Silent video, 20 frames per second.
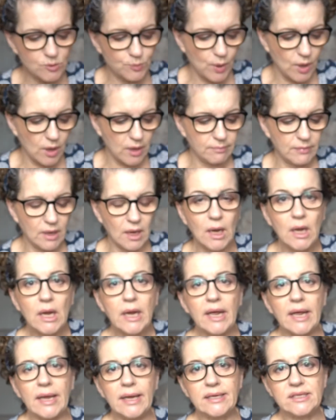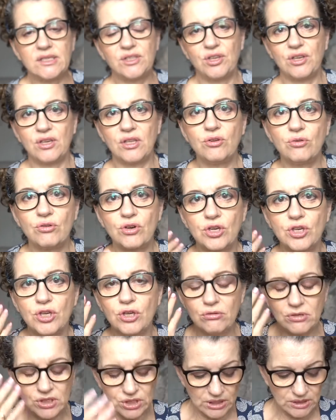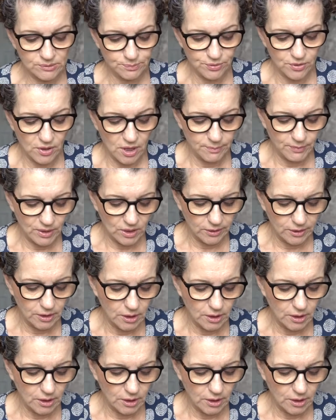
primer is that you can use this primer,